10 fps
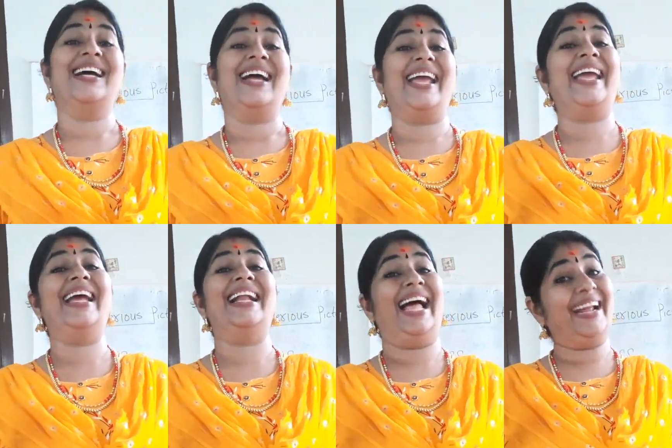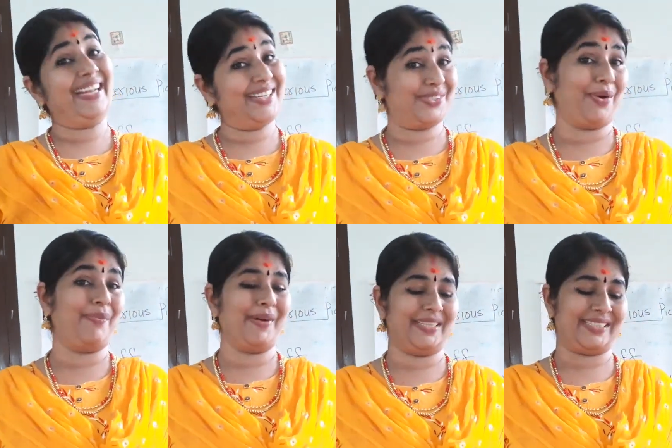he liked it so
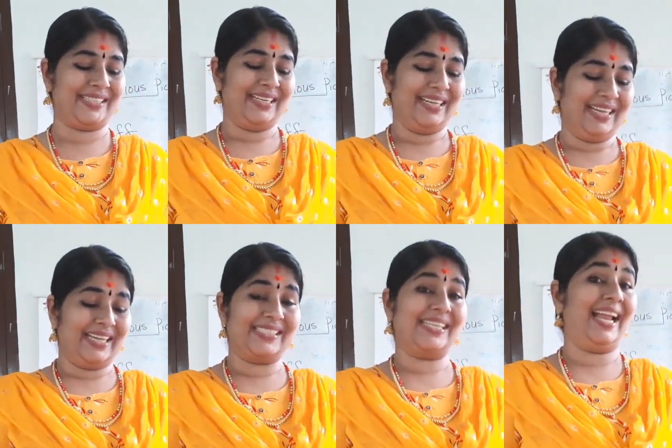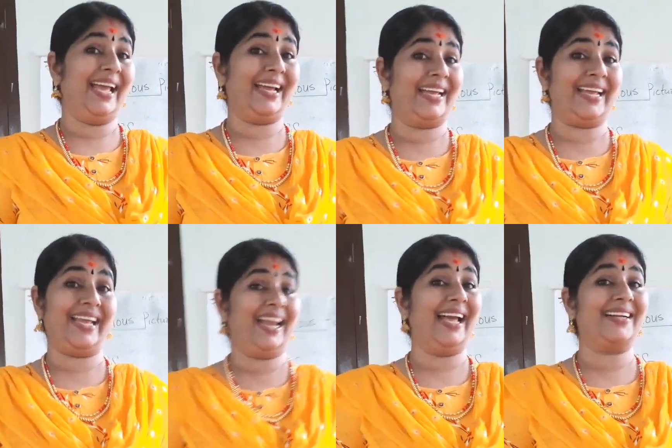much. It's like
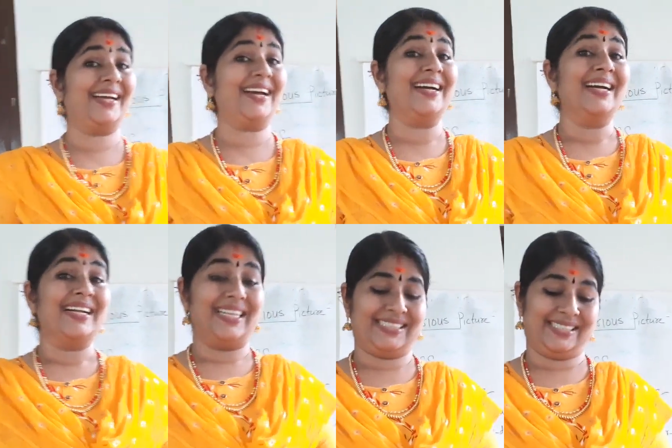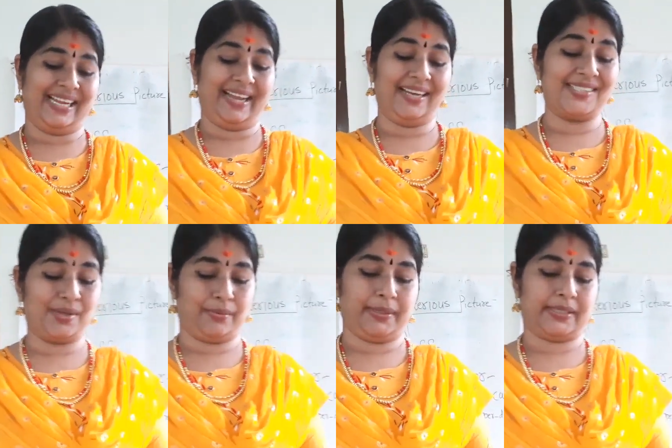he liked the style
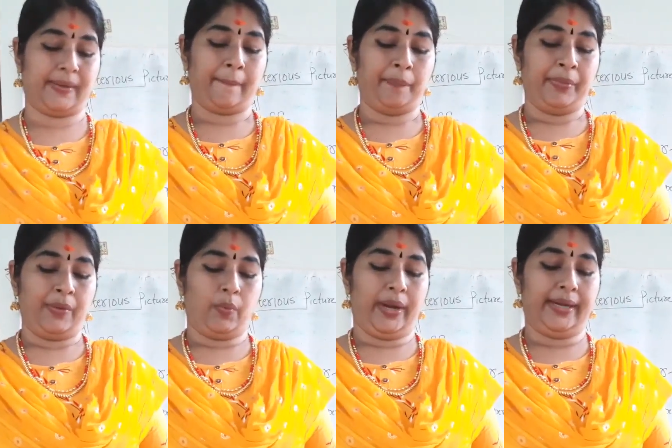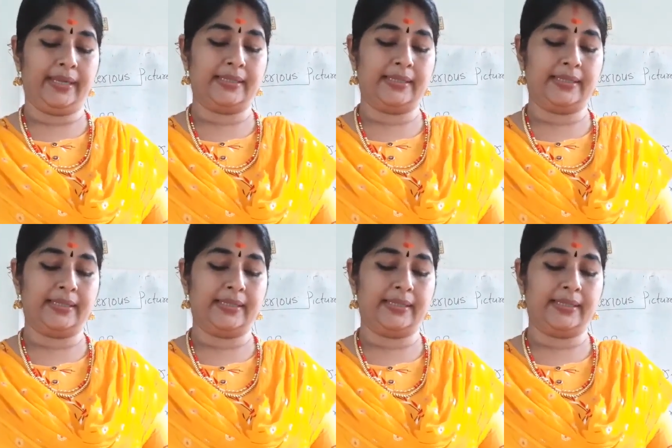so much. What